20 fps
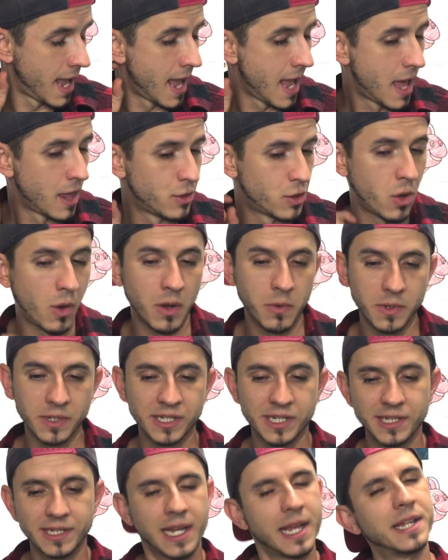Though I
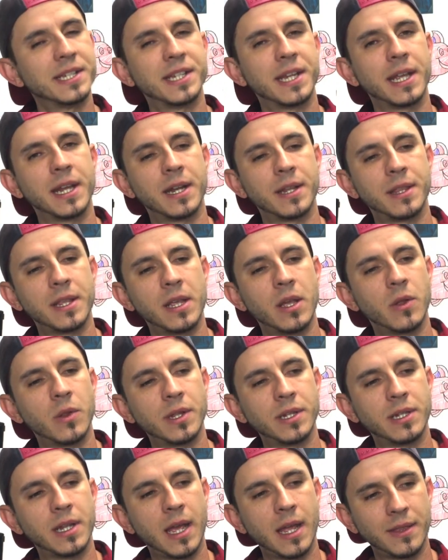wasn't tasting
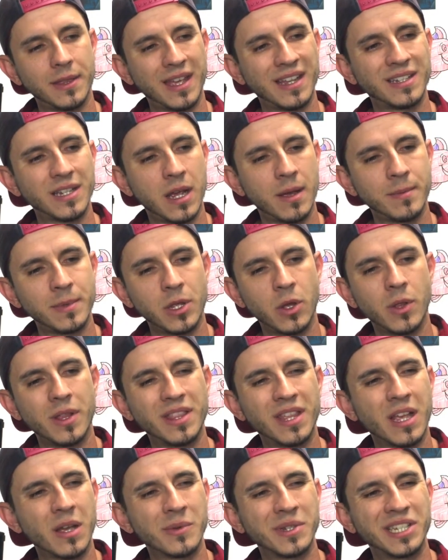it at that time. The only
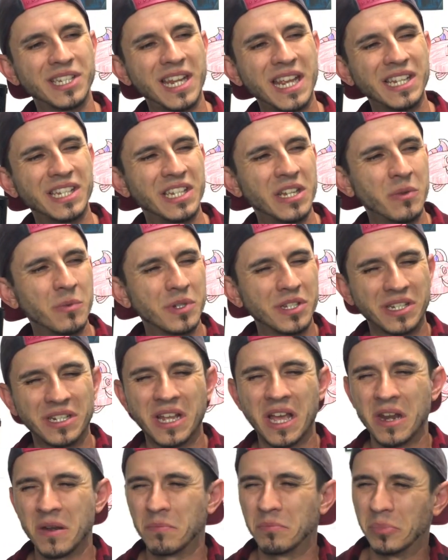thing I was tasting was
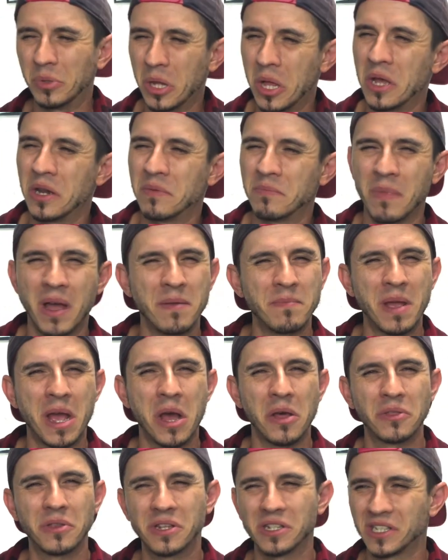kind of blood in my
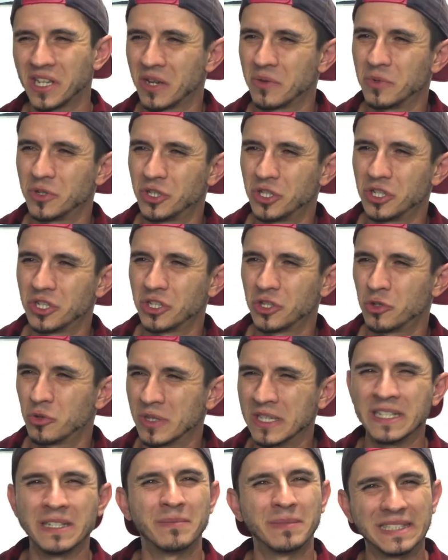mouth because I was just
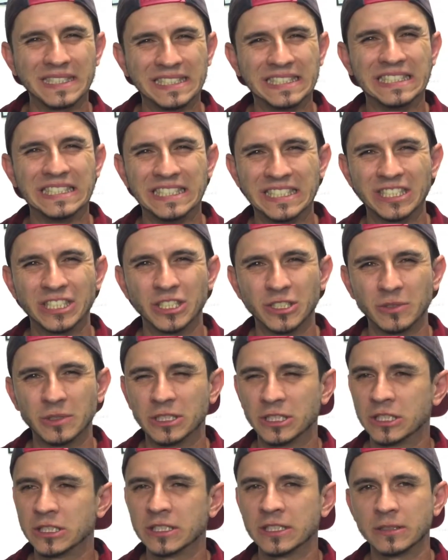grating my teeth so
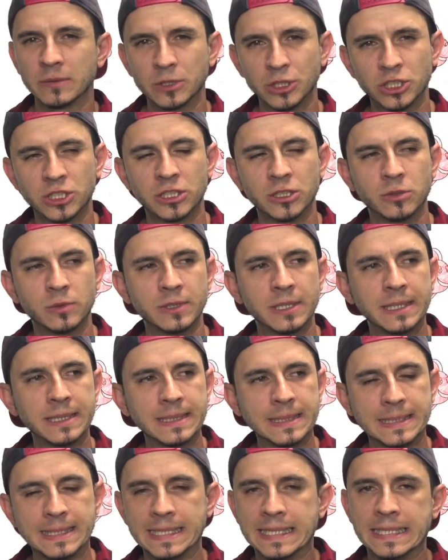hard. I was so
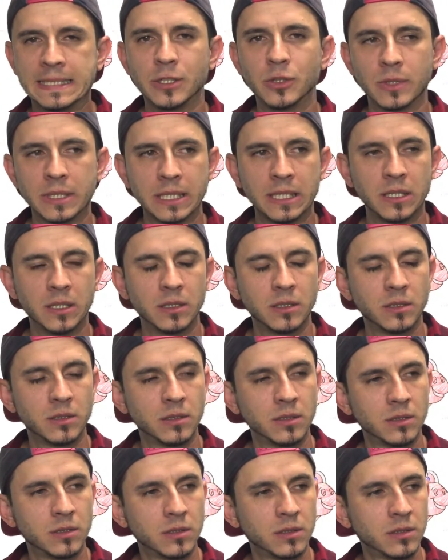angry.
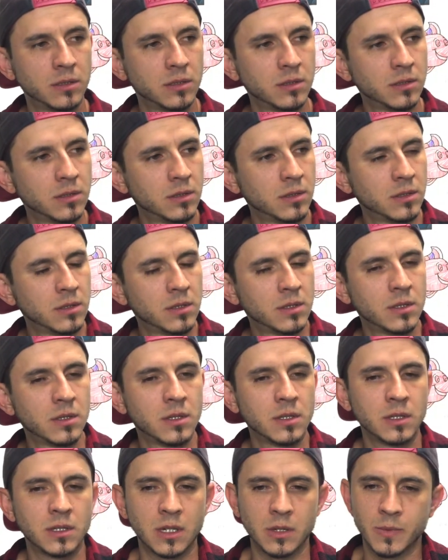
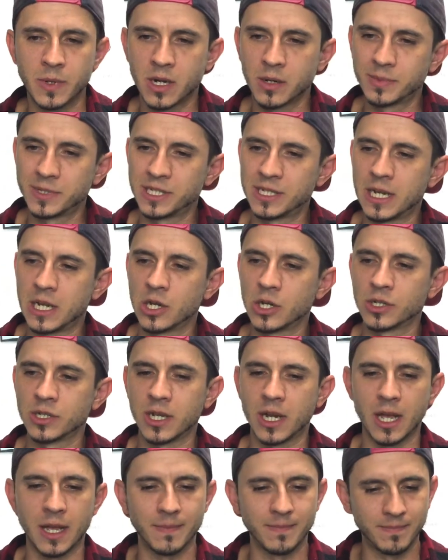And I went upstairs
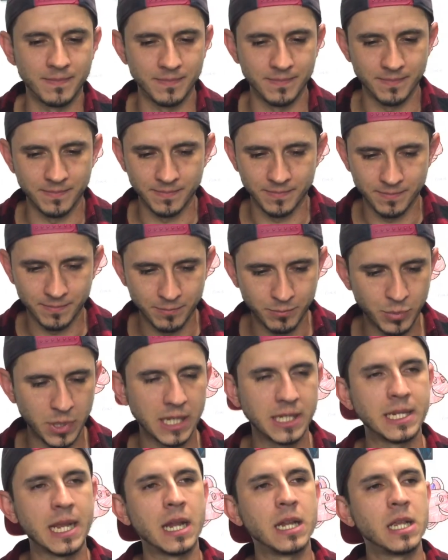and I
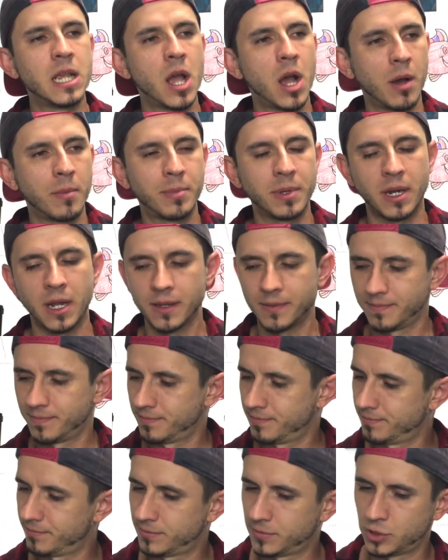picked Eddie up and I
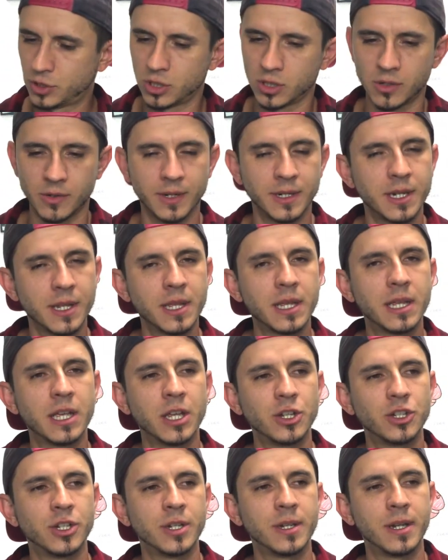took her into the
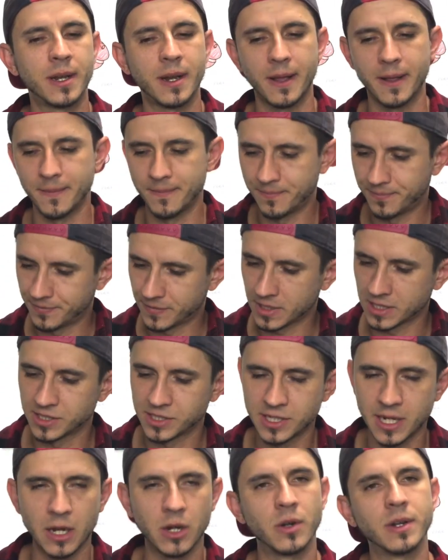kitchen and I sat her